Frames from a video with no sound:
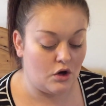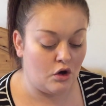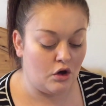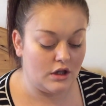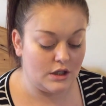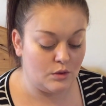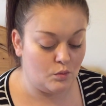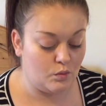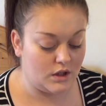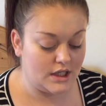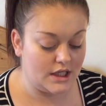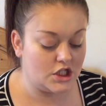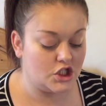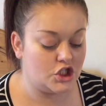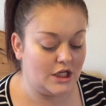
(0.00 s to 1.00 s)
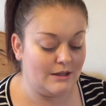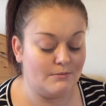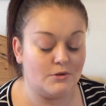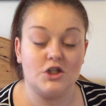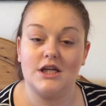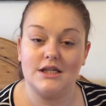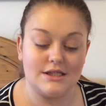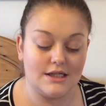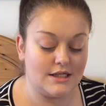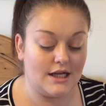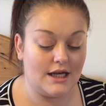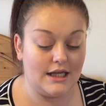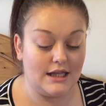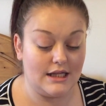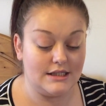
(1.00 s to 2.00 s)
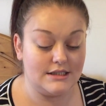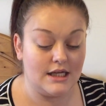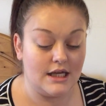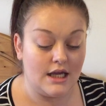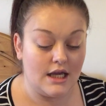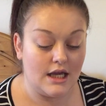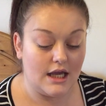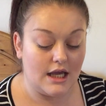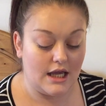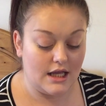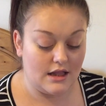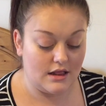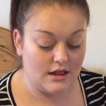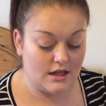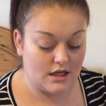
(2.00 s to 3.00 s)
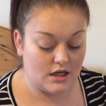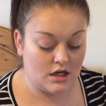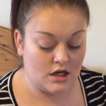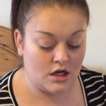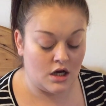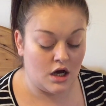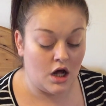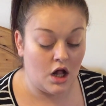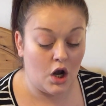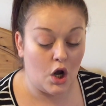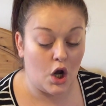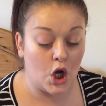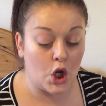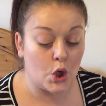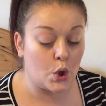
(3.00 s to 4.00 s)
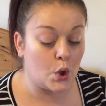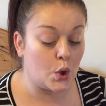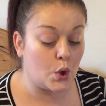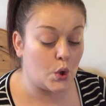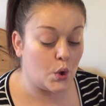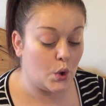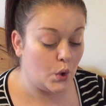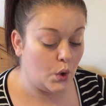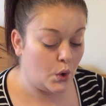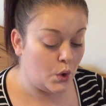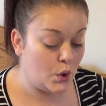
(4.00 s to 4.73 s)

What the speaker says: all-in-one shape, shade and highlight in the colour